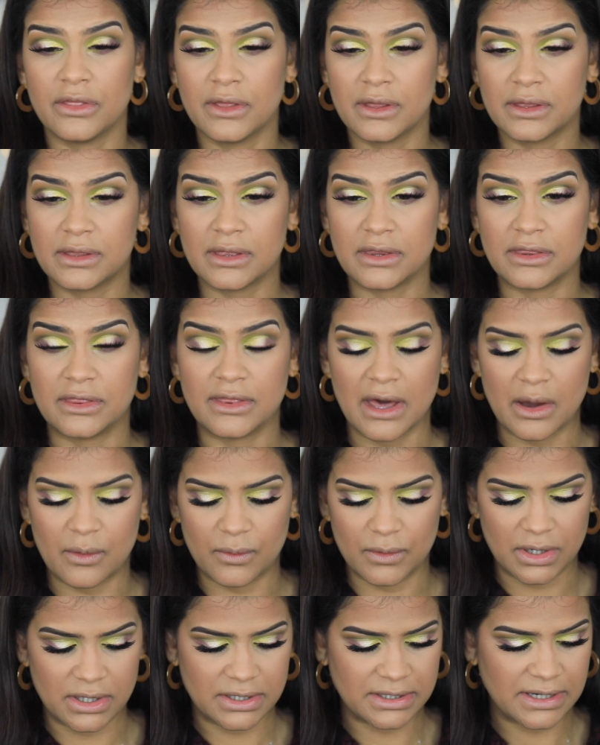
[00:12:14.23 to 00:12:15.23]
I think that
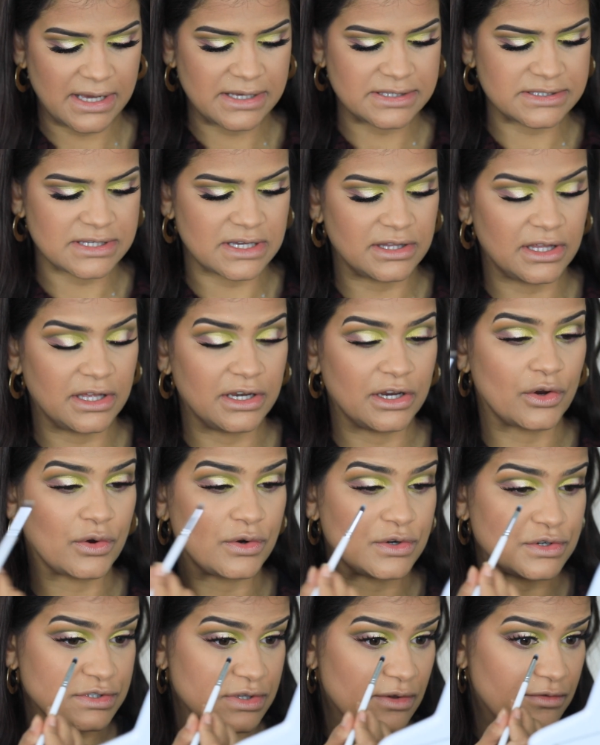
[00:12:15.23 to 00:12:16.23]
will look nice on the inner
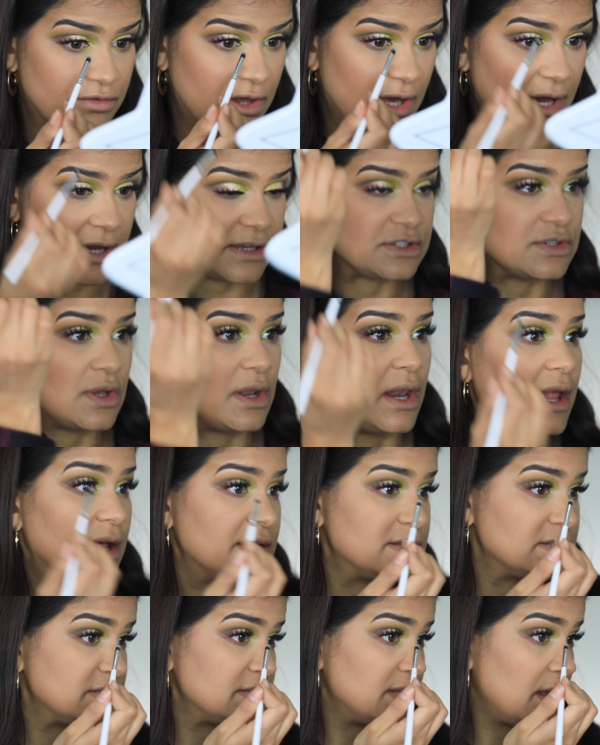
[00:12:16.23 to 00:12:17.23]
corners of the eye. So
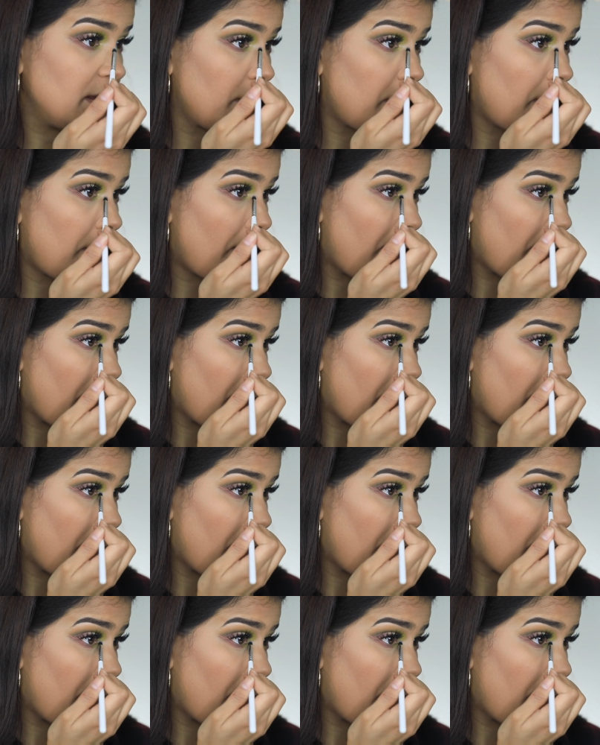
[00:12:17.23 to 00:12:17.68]
let's see.